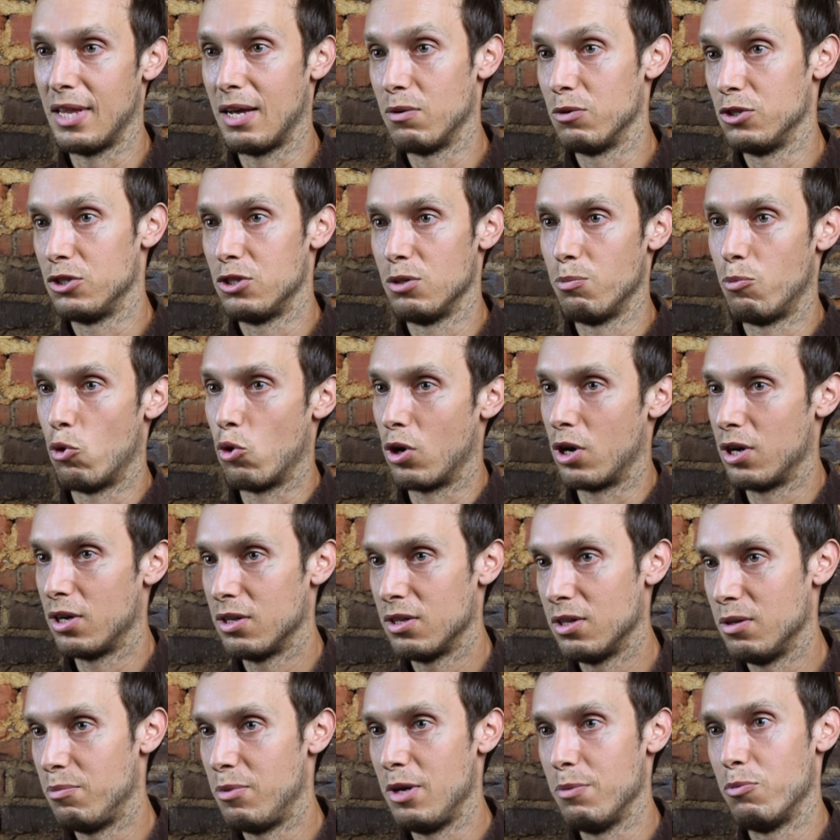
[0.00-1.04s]
that would support
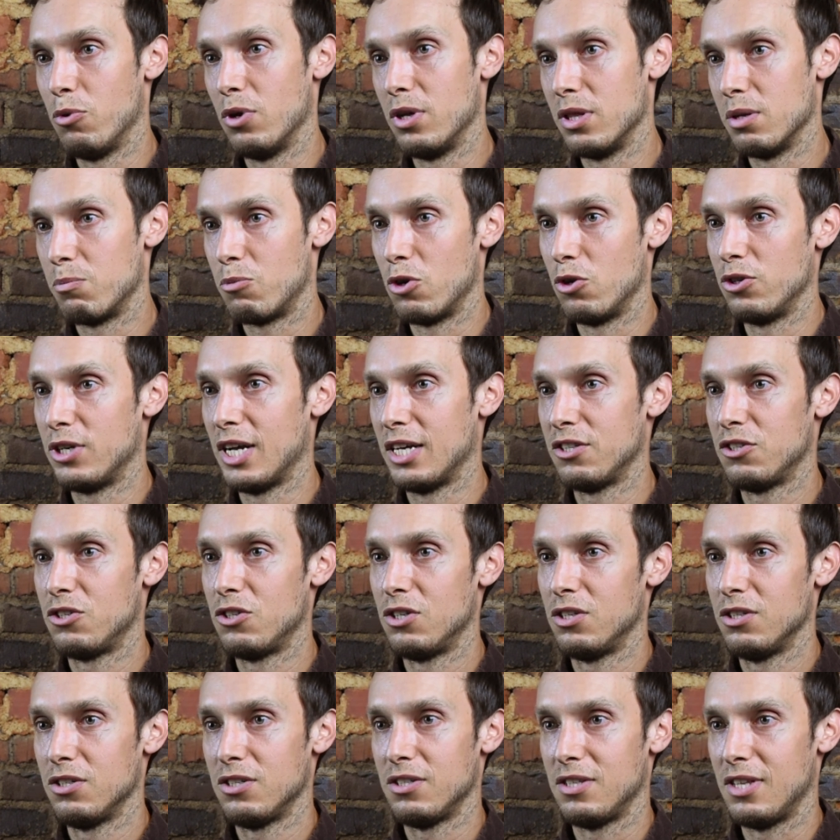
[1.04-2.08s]
the people and the
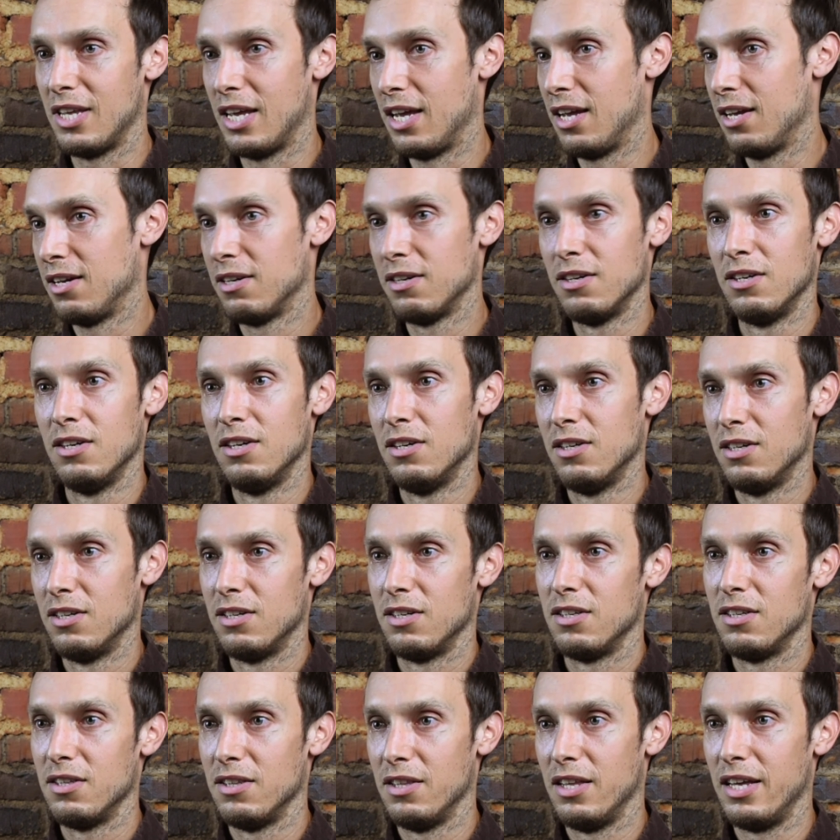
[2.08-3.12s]
protesters, they,
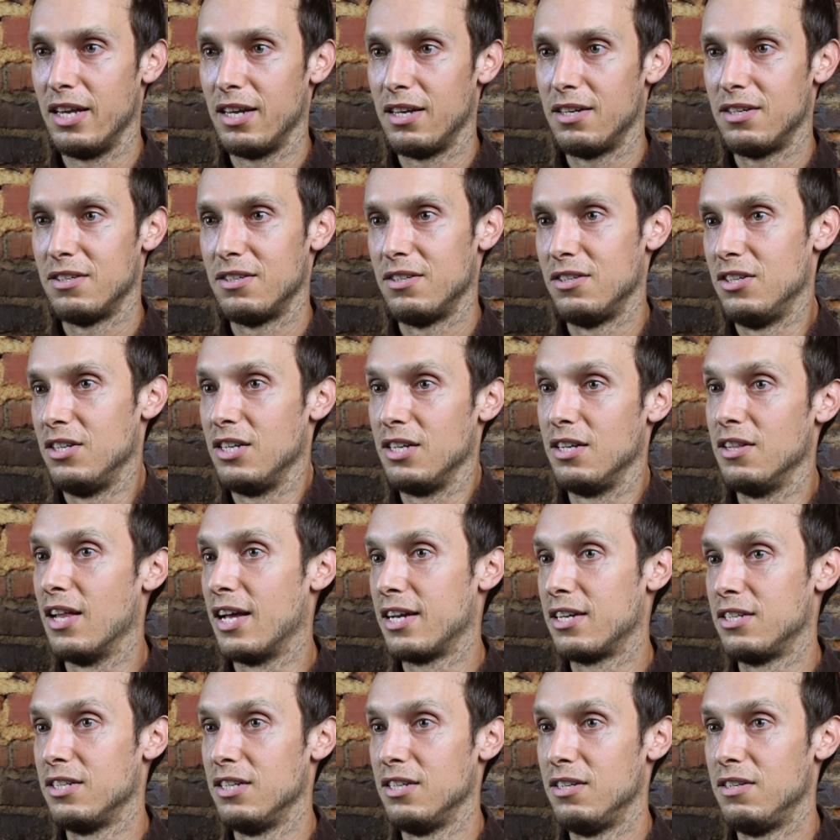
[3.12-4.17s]
like,
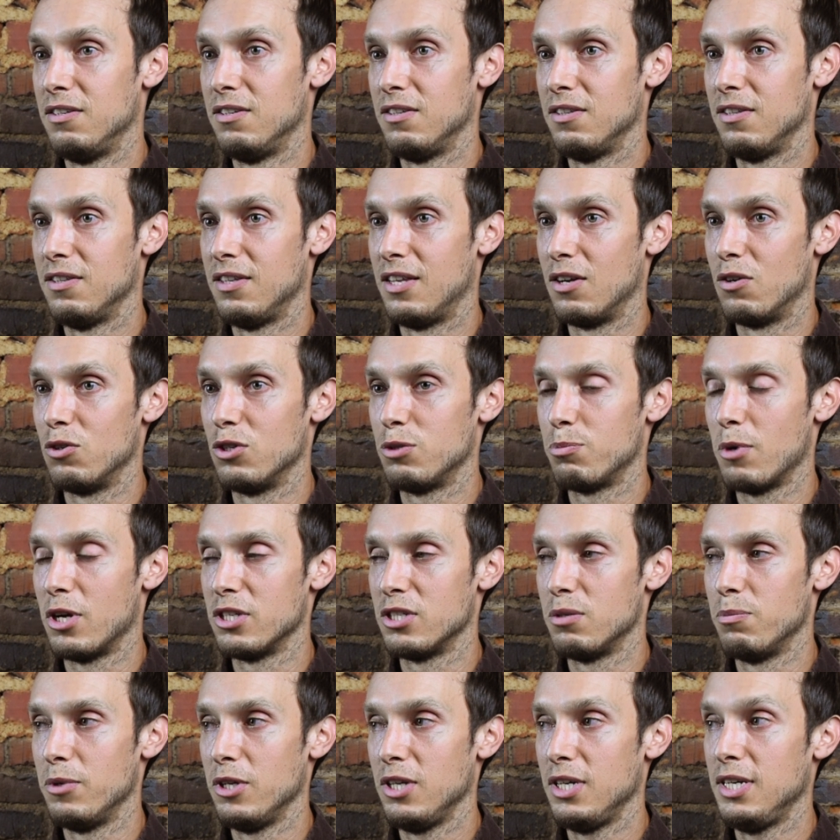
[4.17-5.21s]
neglected their
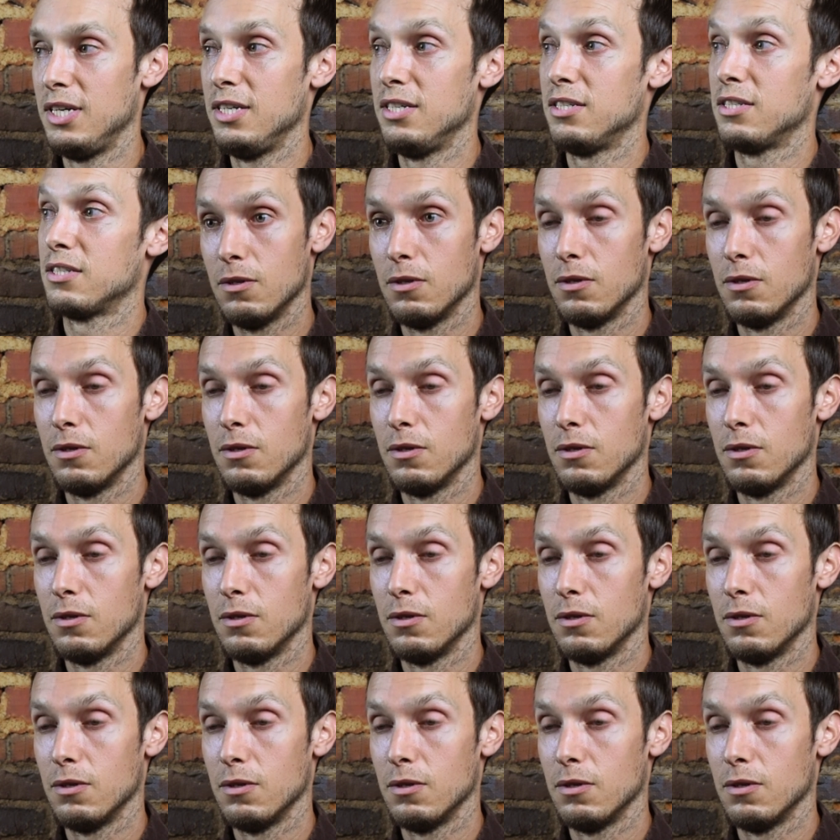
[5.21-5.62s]
responsibilities.